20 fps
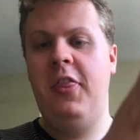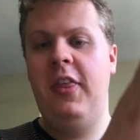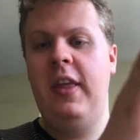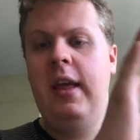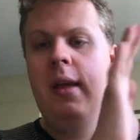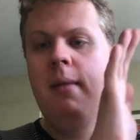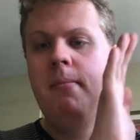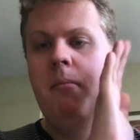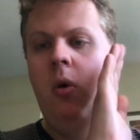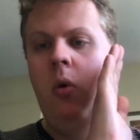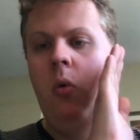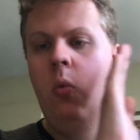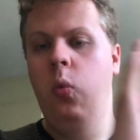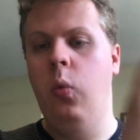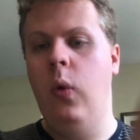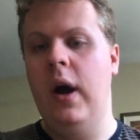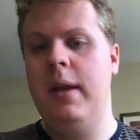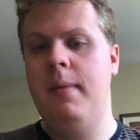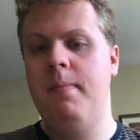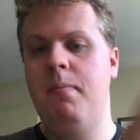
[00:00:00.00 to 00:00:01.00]
theme
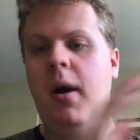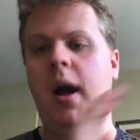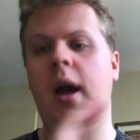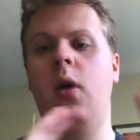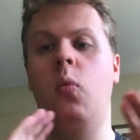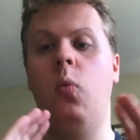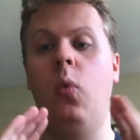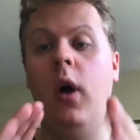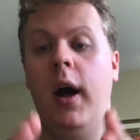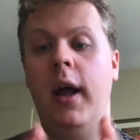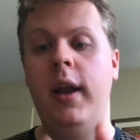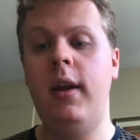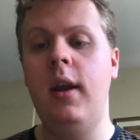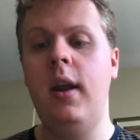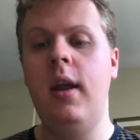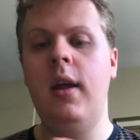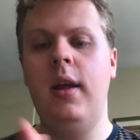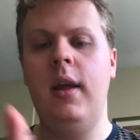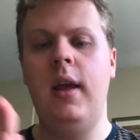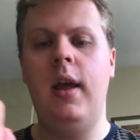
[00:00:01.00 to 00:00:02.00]
one by one
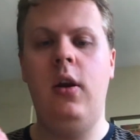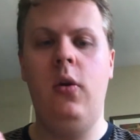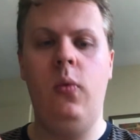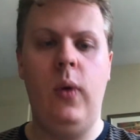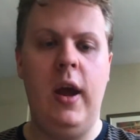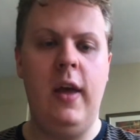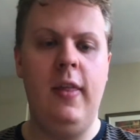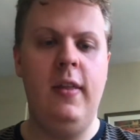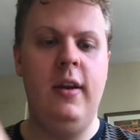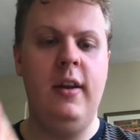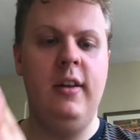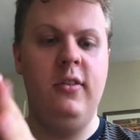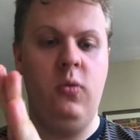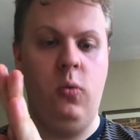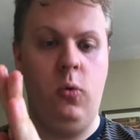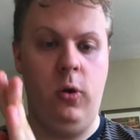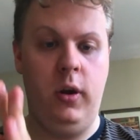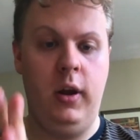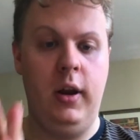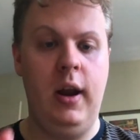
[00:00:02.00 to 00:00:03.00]
in a way that is
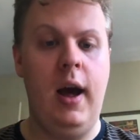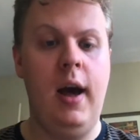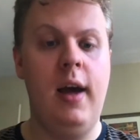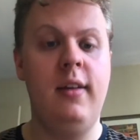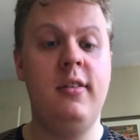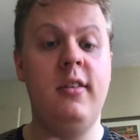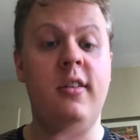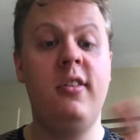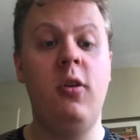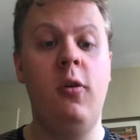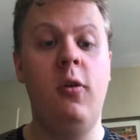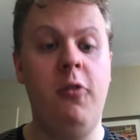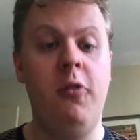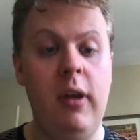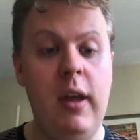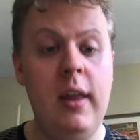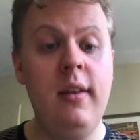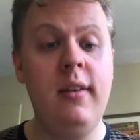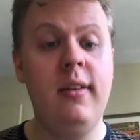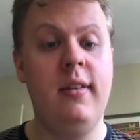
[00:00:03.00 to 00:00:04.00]
organized. So for
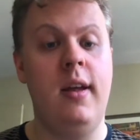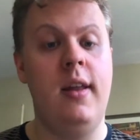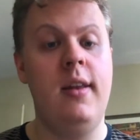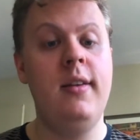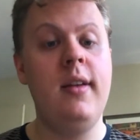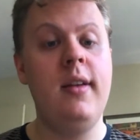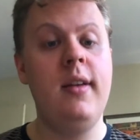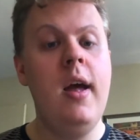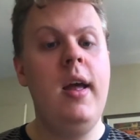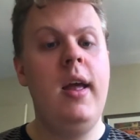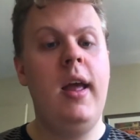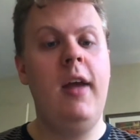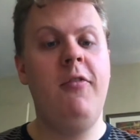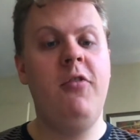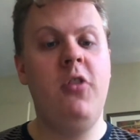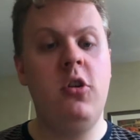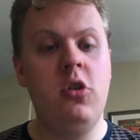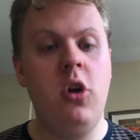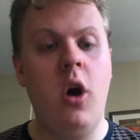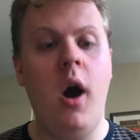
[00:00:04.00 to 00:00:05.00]
instance, if
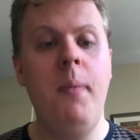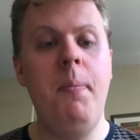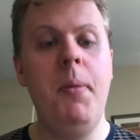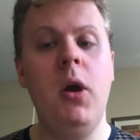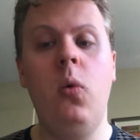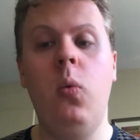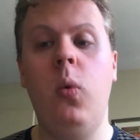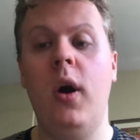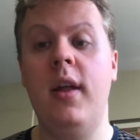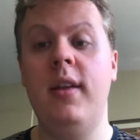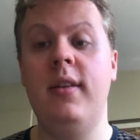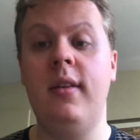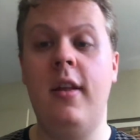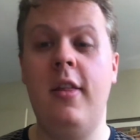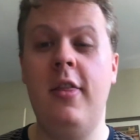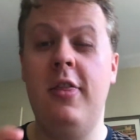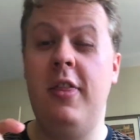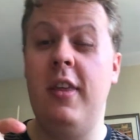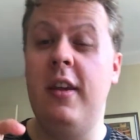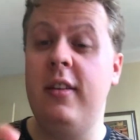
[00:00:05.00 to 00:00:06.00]
the topic was
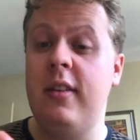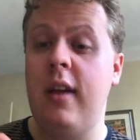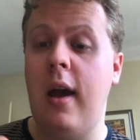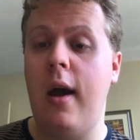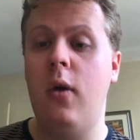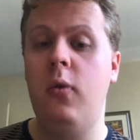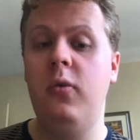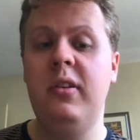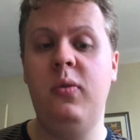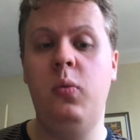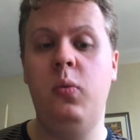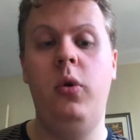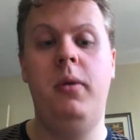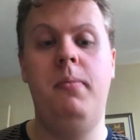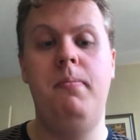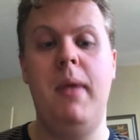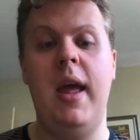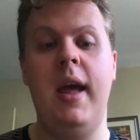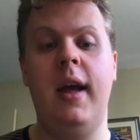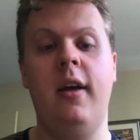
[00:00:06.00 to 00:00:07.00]
this House would
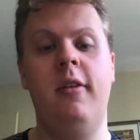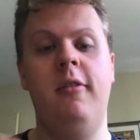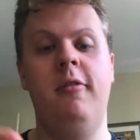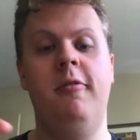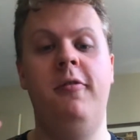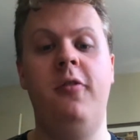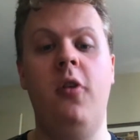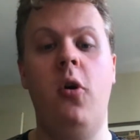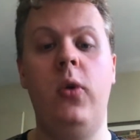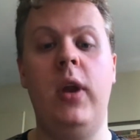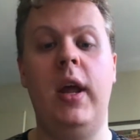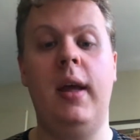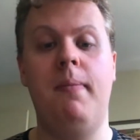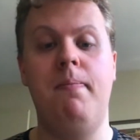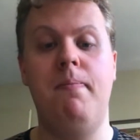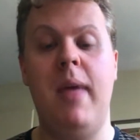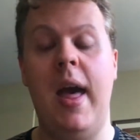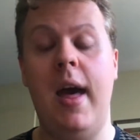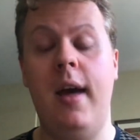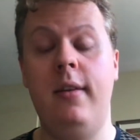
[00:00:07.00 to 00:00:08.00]
make
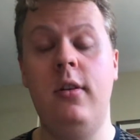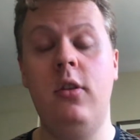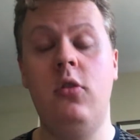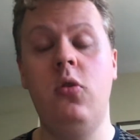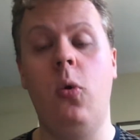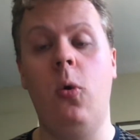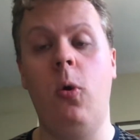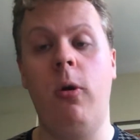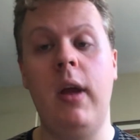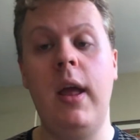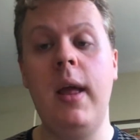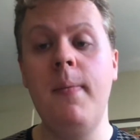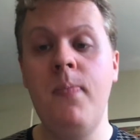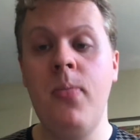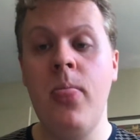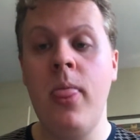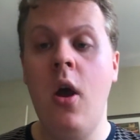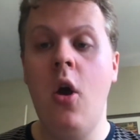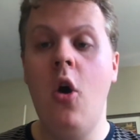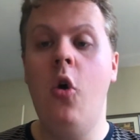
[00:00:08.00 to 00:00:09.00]
voting mandatory,
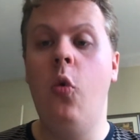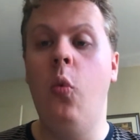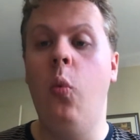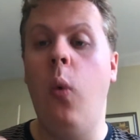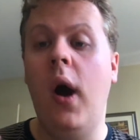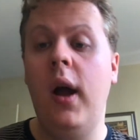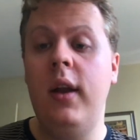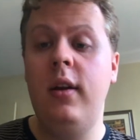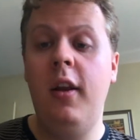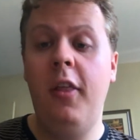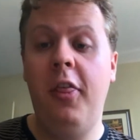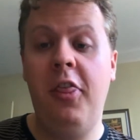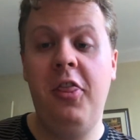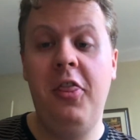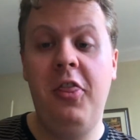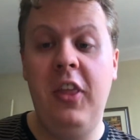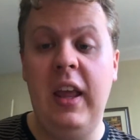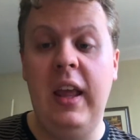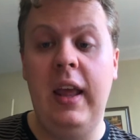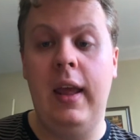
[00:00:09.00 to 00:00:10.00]
one
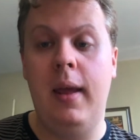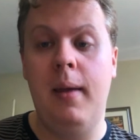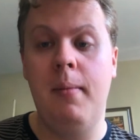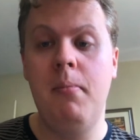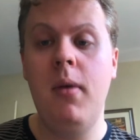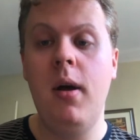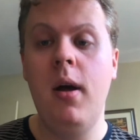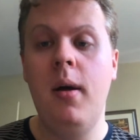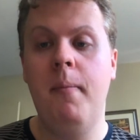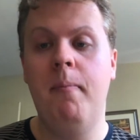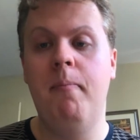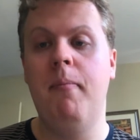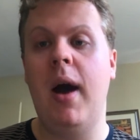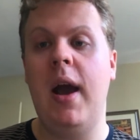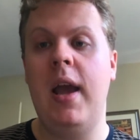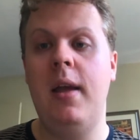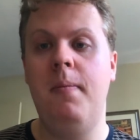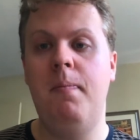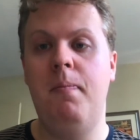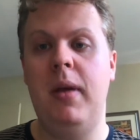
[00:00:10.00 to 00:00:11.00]
theme
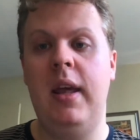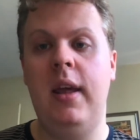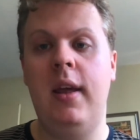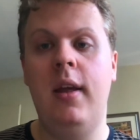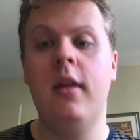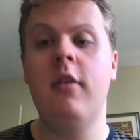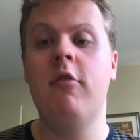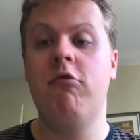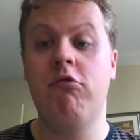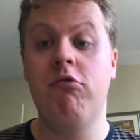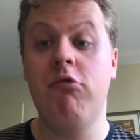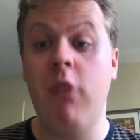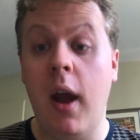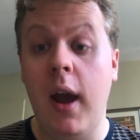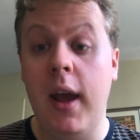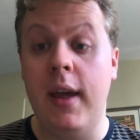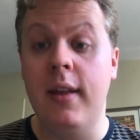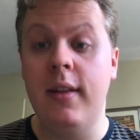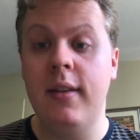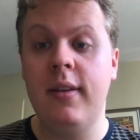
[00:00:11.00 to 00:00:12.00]
might be
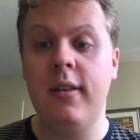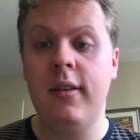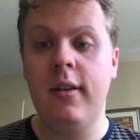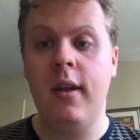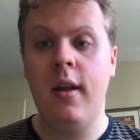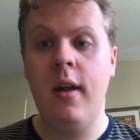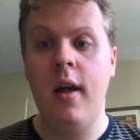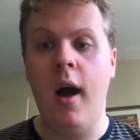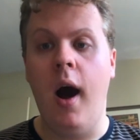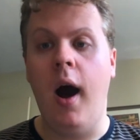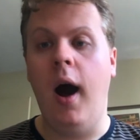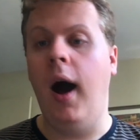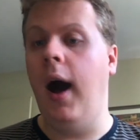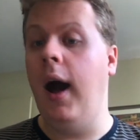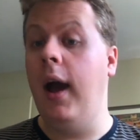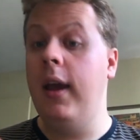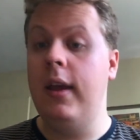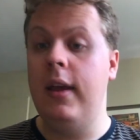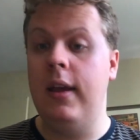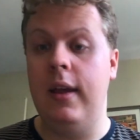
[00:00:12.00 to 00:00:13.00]
rights,
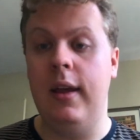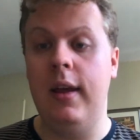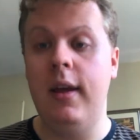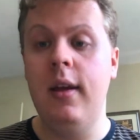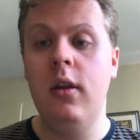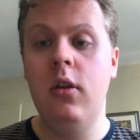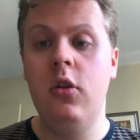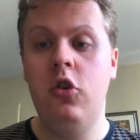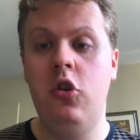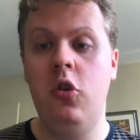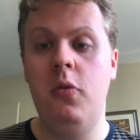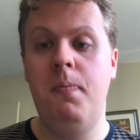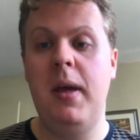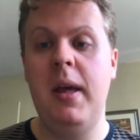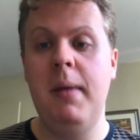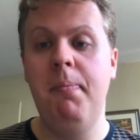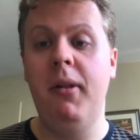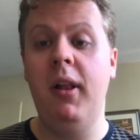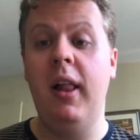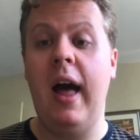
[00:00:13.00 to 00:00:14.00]
i.e., do
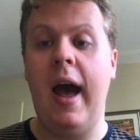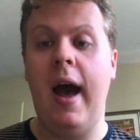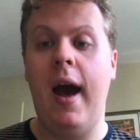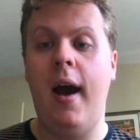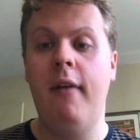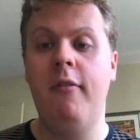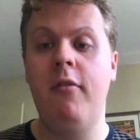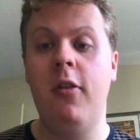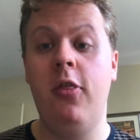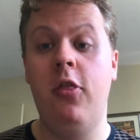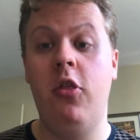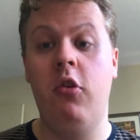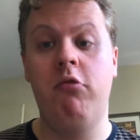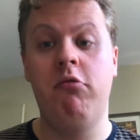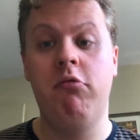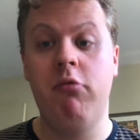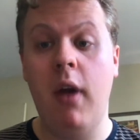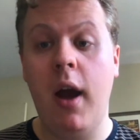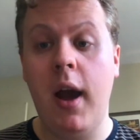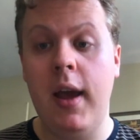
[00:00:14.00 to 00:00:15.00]
people have the
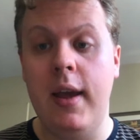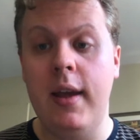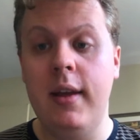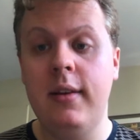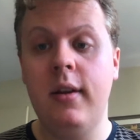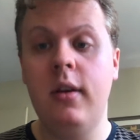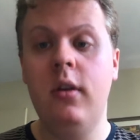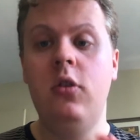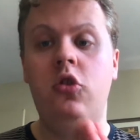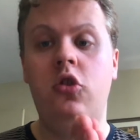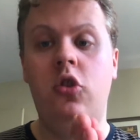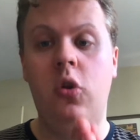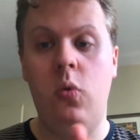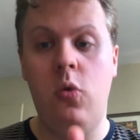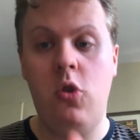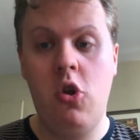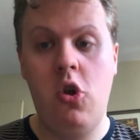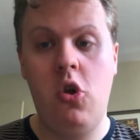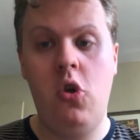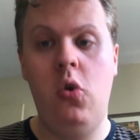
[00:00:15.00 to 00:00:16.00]
right to
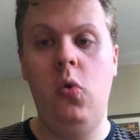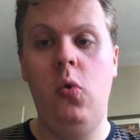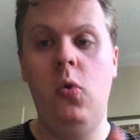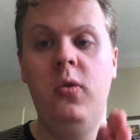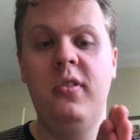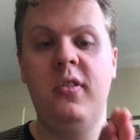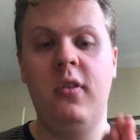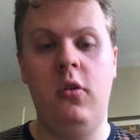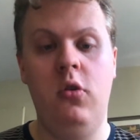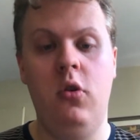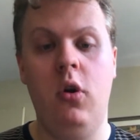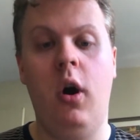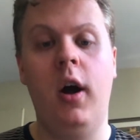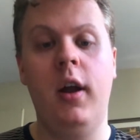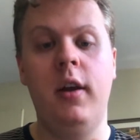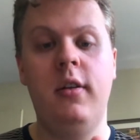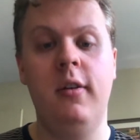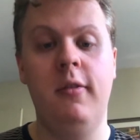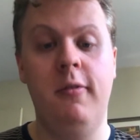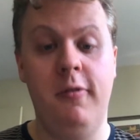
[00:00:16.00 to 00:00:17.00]
choose
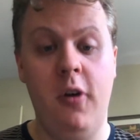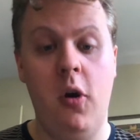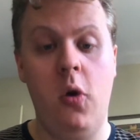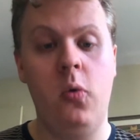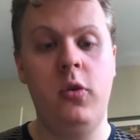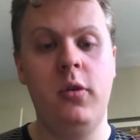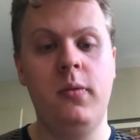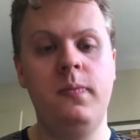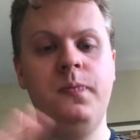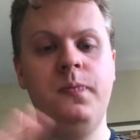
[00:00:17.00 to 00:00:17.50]
not to vote?